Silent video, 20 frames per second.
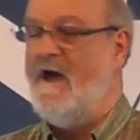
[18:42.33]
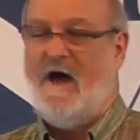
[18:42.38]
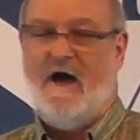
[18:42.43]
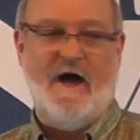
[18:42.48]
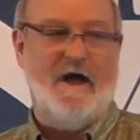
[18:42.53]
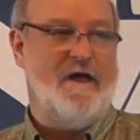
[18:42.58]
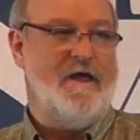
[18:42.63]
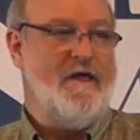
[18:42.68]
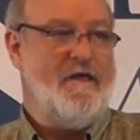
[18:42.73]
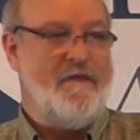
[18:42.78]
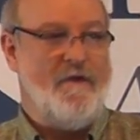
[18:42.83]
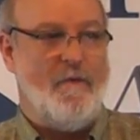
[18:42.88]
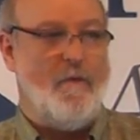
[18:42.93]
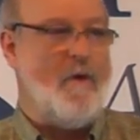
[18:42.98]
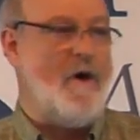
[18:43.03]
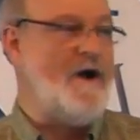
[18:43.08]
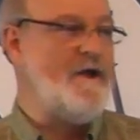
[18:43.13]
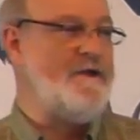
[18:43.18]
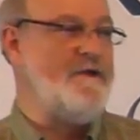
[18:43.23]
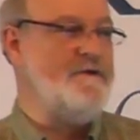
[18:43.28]
Uh, the
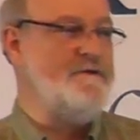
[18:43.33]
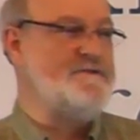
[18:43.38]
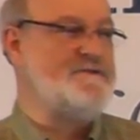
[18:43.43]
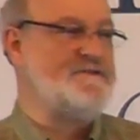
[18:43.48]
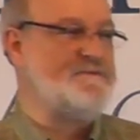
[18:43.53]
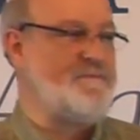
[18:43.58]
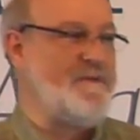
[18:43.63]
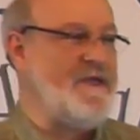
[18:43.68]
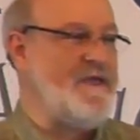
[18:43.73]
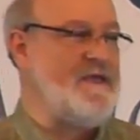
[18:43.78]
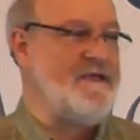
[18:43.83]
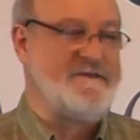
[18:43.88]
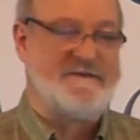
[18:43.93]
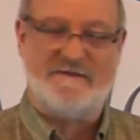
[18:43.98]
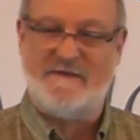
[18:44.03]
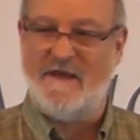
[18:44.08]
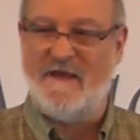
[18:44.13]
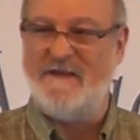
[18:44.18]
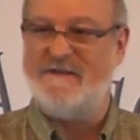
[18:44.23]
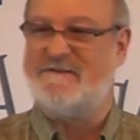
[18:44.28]
one who
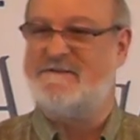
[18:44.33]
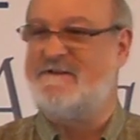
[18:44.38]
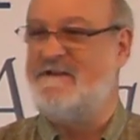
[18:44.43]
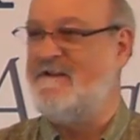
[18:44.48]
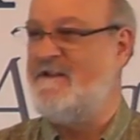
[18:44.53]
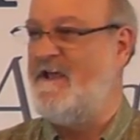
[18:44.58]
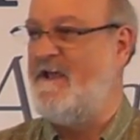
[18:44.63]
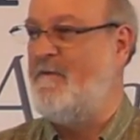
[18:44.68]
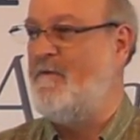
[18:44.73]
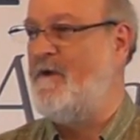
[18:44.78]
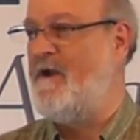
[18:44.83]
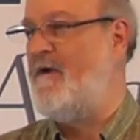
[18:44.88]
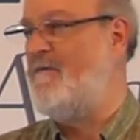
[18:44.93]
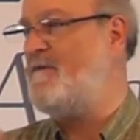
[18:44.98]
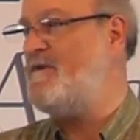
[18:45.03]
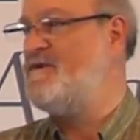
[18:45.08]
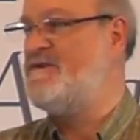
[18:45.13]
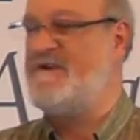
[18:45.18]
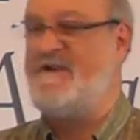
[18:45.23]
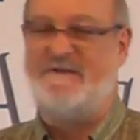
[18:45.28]
speaks instantly
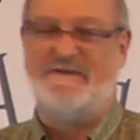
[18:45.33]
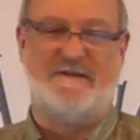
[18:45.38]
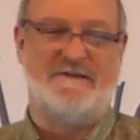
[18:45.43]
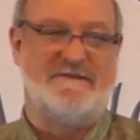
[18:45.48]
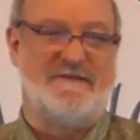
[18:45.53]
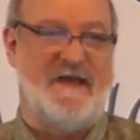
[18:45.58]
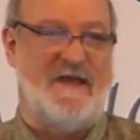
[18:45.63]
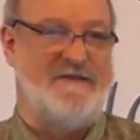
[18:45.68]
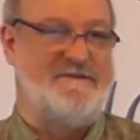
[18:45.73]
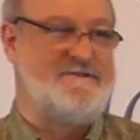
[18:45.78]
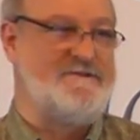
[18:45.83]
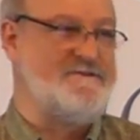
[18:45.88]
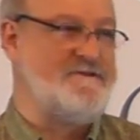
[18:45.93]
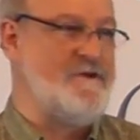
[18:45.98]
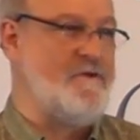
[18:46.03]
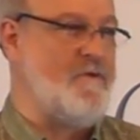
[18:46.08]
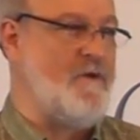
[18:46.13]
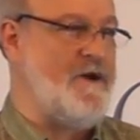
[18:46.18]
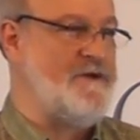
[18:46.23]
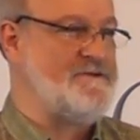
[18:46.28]
whenever Jesus answers
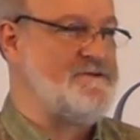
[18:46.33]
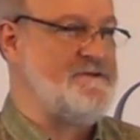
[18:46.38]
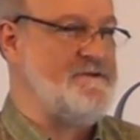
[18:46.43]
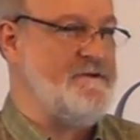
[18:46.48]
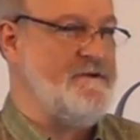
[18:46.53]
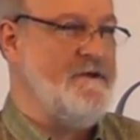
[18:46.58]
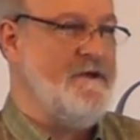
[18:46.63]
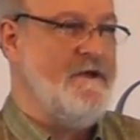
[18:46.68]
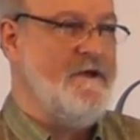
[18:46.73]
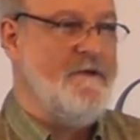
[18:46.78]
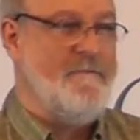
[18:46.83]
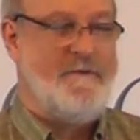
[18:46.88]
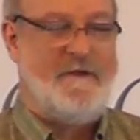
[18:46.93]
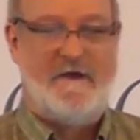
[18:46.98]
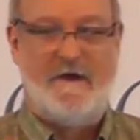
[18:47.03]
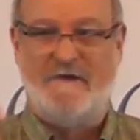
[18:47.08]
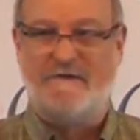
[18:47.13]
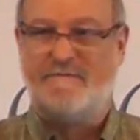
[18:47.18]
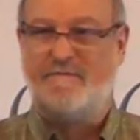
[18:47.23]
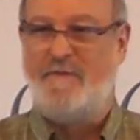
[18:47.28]
a question,
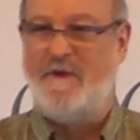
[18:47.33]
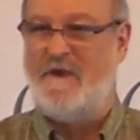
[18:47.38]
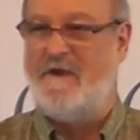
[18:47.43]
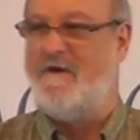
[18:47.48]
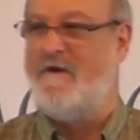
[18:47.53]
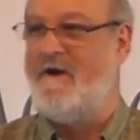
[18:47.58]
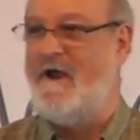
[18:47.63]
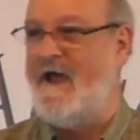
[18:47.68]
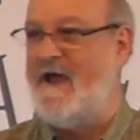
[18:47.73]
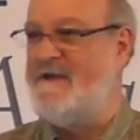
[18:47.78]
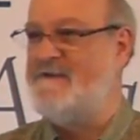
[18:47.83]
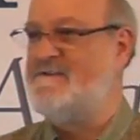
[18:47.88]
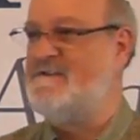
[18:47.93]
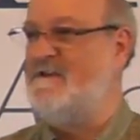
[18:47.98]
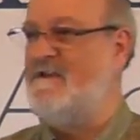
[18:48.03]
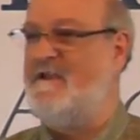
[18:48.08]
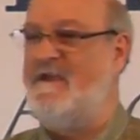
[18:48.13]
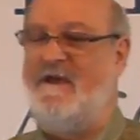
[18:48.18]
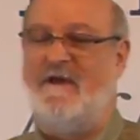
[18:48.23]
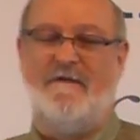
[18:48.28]
because Peter has
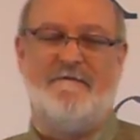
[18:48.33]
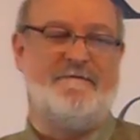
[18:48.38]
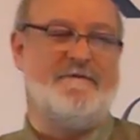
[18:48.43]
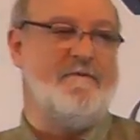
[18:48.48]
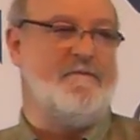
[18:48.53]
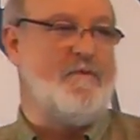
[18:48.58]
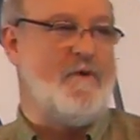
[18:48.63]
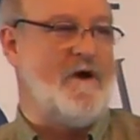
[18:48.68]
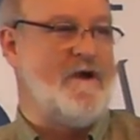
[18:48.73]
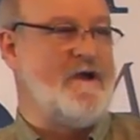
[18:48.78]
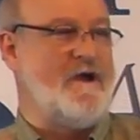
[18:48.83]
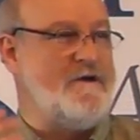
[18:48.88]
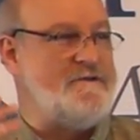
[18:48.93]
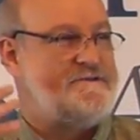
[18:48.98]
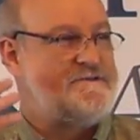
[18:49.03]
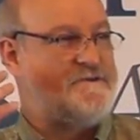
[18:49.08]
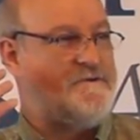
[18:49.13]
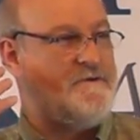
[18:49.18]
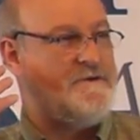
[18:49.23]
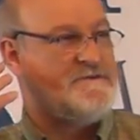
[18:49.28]
the gift of what
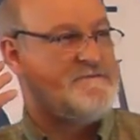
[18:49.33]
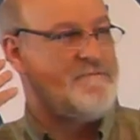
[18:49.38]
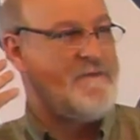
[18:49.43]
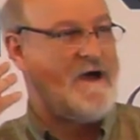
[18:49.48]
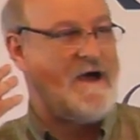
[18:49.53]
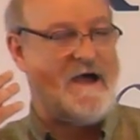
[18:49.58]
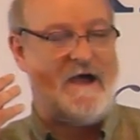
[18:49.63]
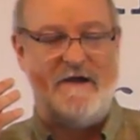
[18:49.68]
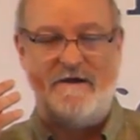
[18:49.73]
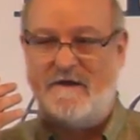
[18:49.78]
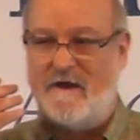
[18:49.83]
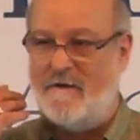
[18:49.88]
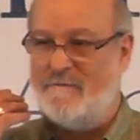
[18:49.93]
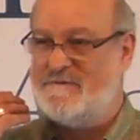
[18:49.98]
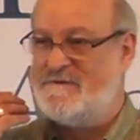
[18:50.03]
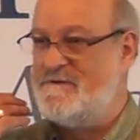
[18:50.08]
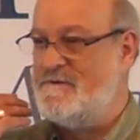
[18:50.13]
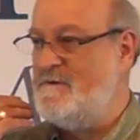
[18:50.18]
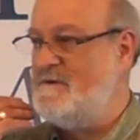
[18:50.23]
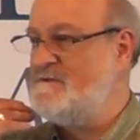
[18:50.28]
goes through his mind
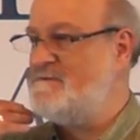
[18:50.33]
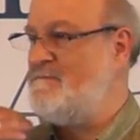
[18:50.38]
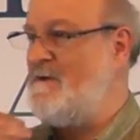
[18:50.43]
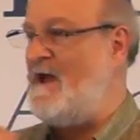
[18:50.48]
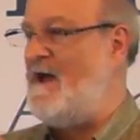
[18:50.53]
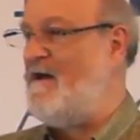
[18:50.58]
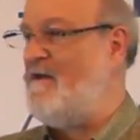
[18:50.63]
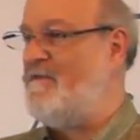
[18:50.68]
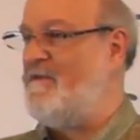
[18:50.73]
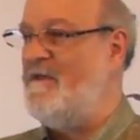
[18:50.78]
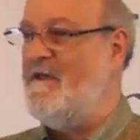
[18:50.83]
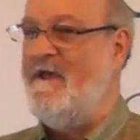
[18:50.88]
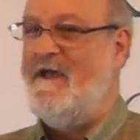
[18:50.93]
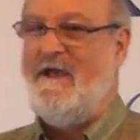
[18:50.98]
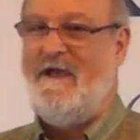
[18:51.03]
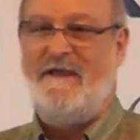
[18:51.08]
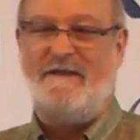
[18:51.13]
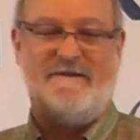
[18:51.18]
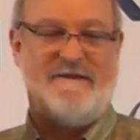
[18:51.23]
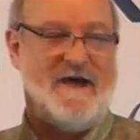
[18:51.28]
comes through his
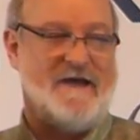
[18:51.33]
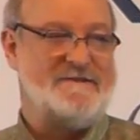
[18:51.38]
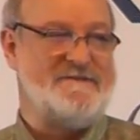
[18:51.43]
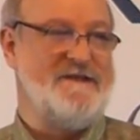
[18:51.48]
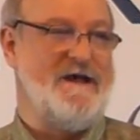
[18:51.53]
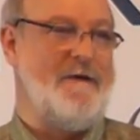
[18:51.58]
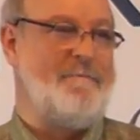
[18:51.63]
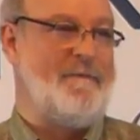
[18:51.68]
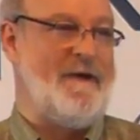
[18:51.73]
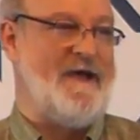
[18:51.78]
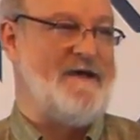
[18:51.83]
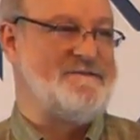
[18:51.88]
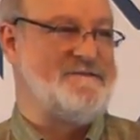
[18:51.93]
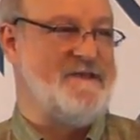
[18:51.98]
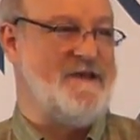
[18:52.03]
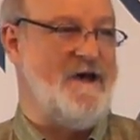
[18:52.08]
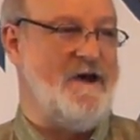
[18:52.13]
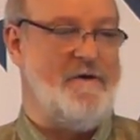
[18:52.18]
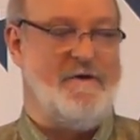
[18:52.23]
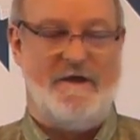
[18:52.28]
mouth. He does not pass
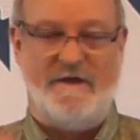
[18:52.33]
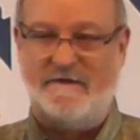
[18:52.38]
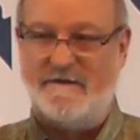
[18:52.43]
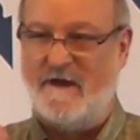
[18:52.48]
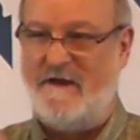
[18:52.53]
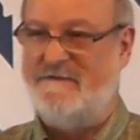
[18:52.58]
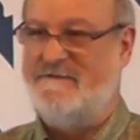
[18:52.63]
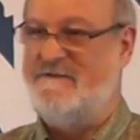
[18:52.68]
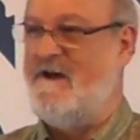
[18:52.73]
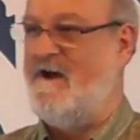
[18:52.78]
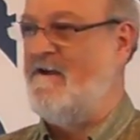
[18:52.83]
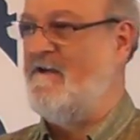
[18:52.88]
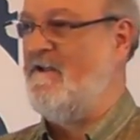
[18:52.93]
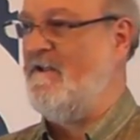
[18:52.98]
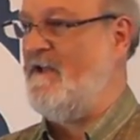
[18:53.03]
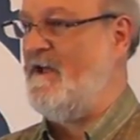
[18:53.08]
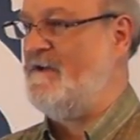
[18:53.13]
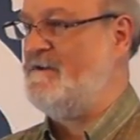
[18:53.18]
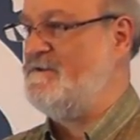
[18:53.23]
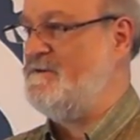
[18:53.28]
go, he does not
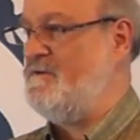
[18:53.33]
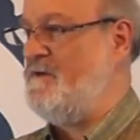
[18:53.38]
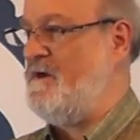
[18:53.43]
collect